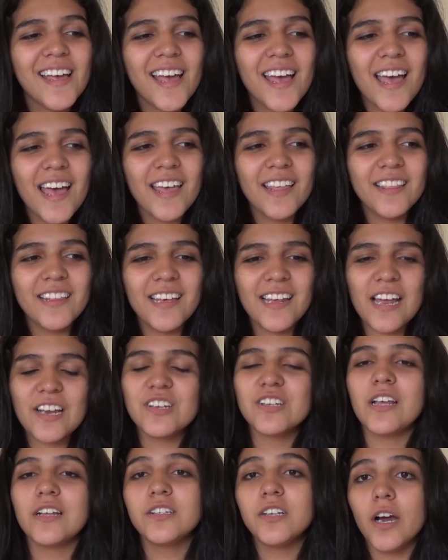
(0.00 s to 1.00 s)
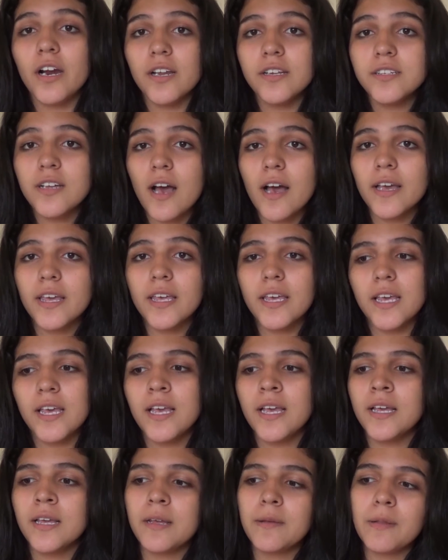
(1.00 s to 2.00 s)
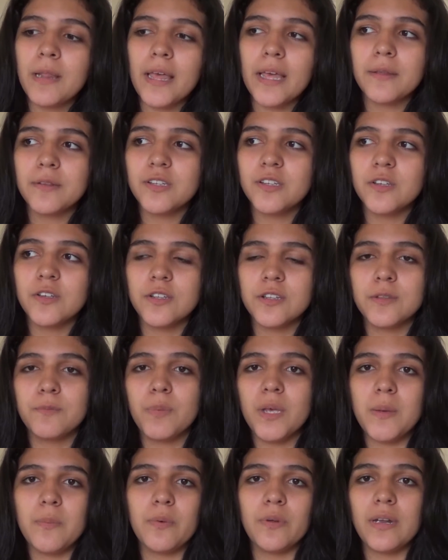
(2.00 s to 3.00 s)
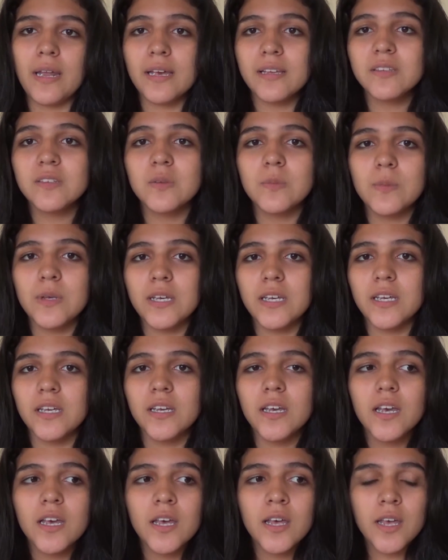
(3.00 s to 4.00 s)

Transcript: And then I just like started talking like to the people next to me.